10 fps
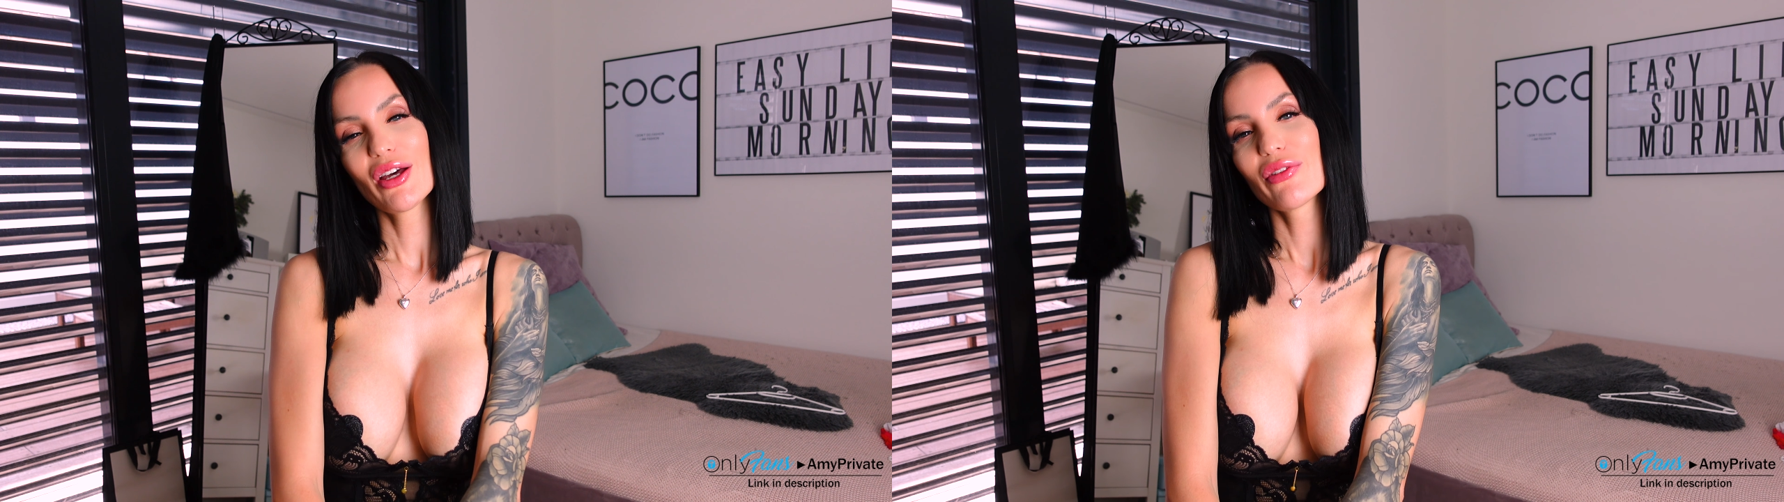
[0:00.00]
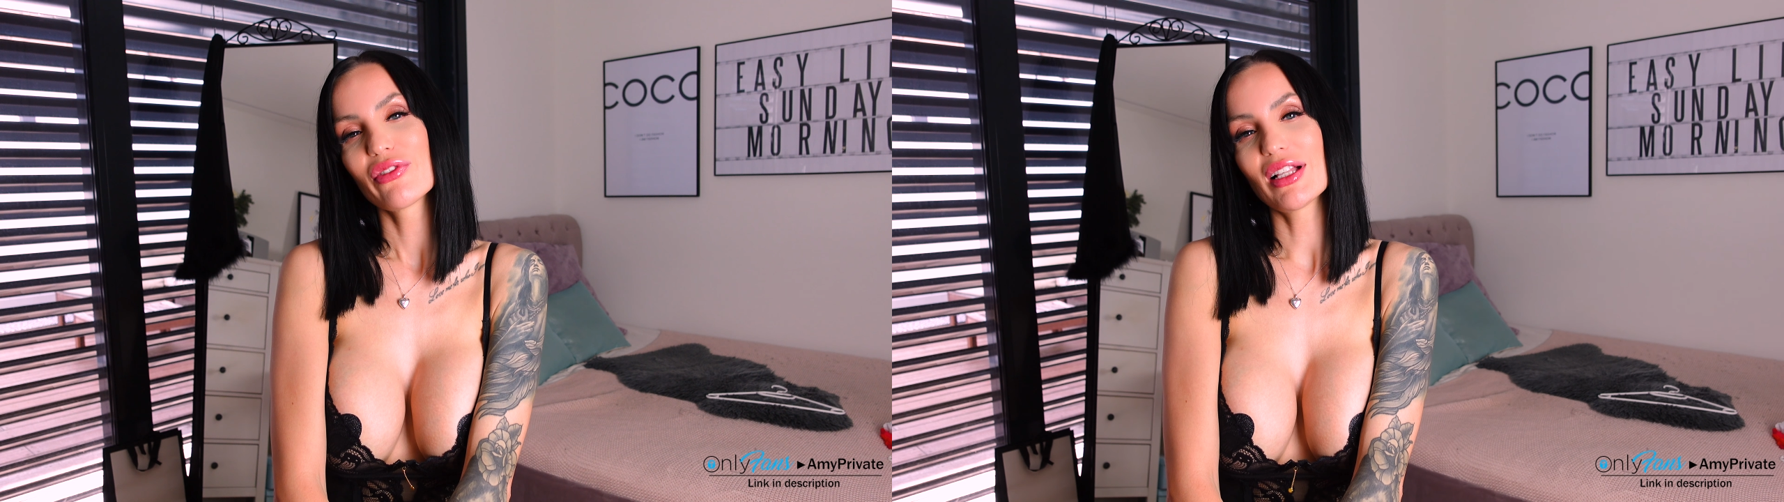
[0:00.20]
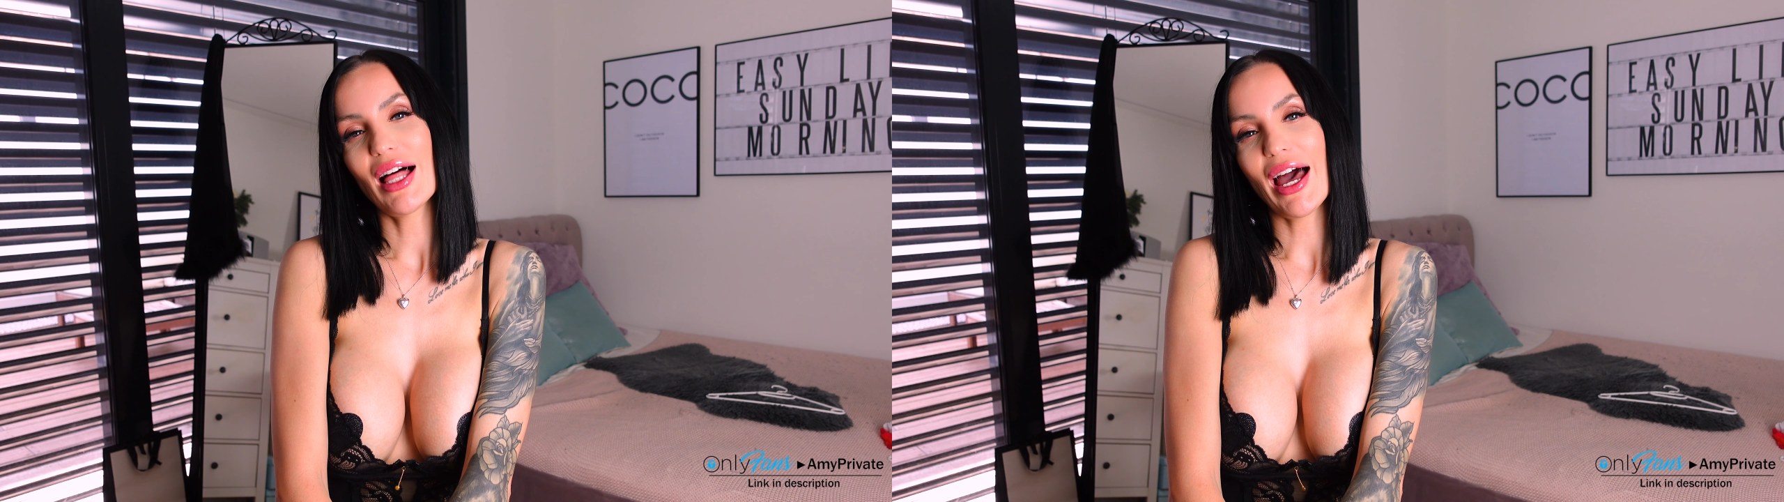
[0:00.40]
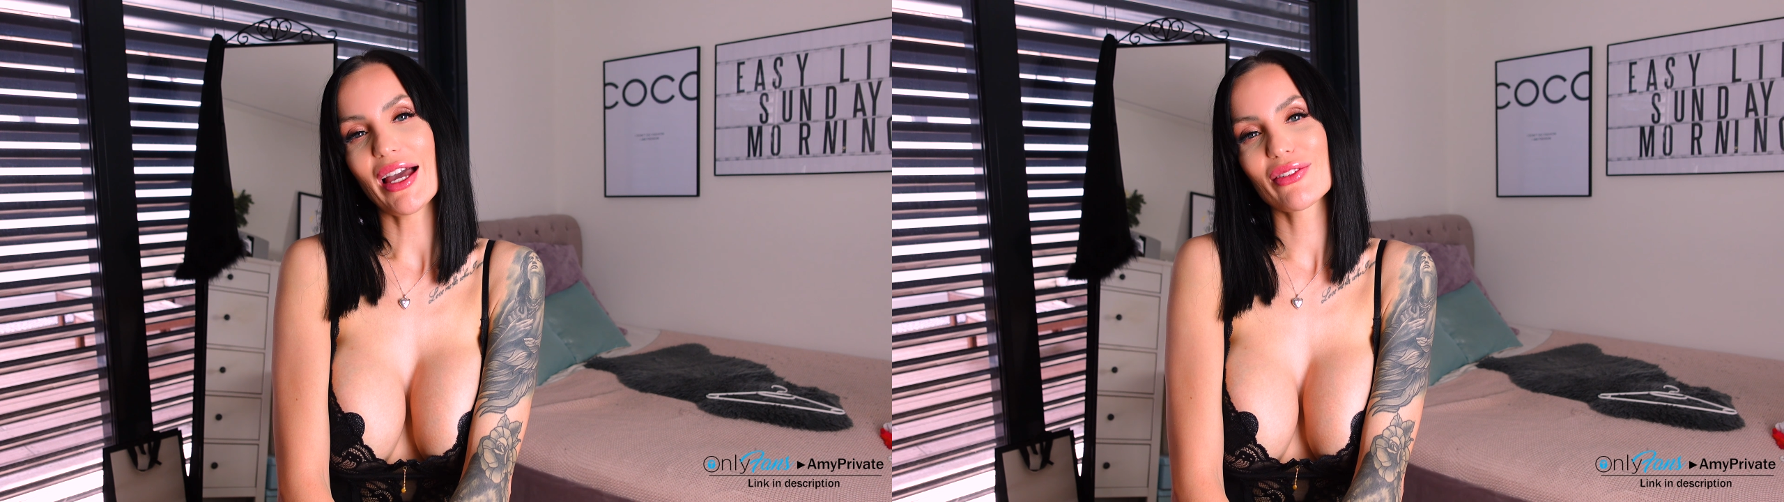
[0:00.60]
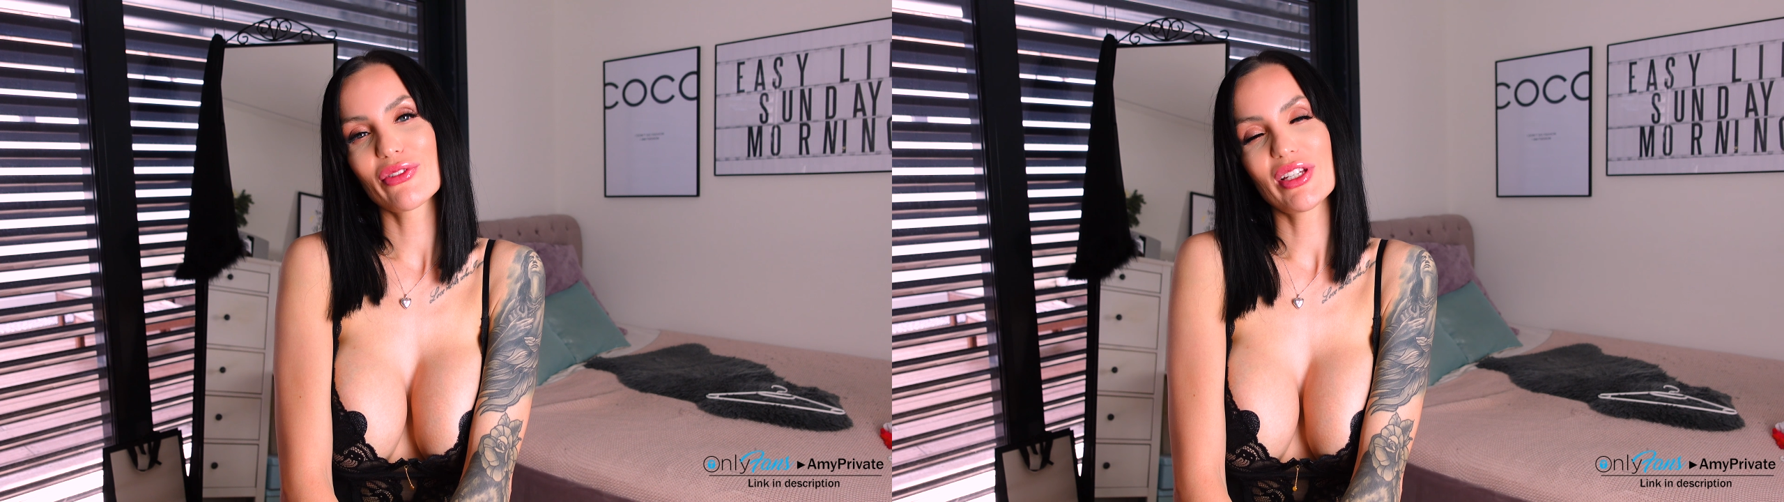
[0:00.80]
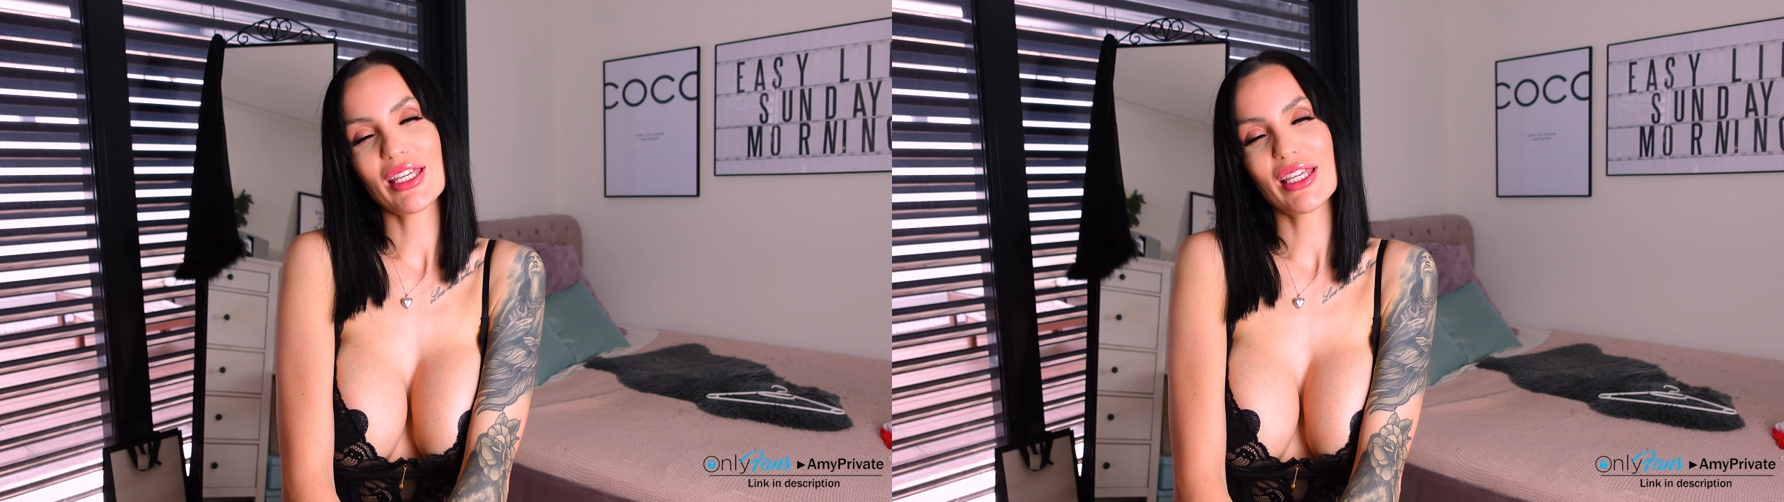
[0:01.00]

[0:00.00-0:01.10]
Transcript: feel hugged, feel